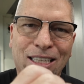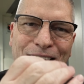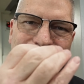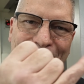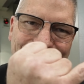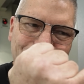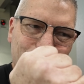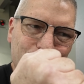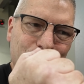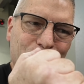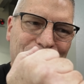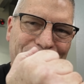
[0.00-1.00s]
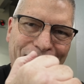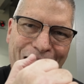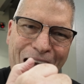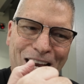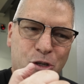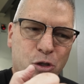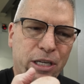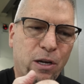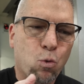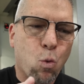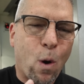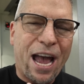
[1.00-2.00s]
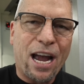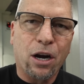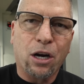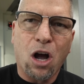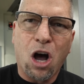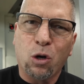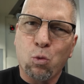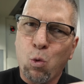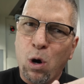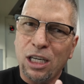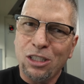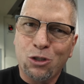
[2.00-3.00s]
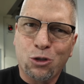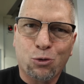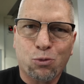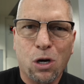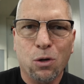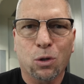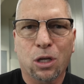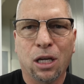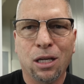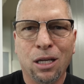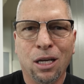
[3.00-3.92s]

the insert can actually wear on one stroke,